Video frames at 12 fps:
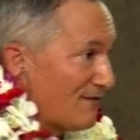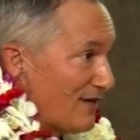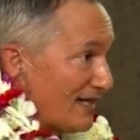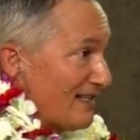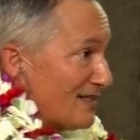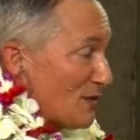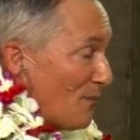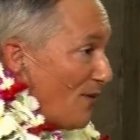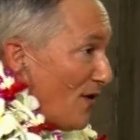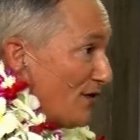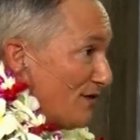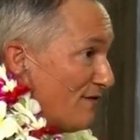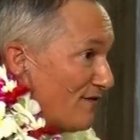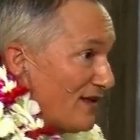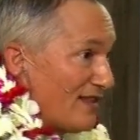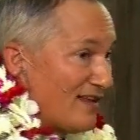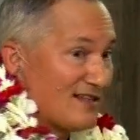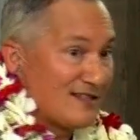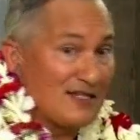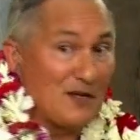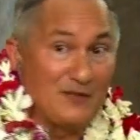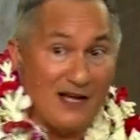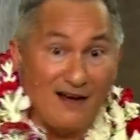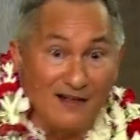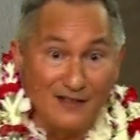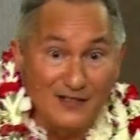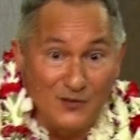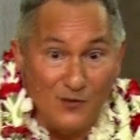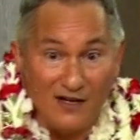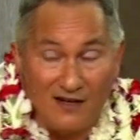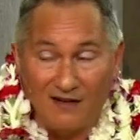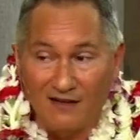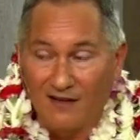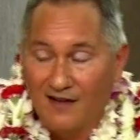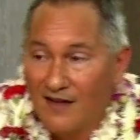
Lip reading: In fact, that's a part of the subtitle as well.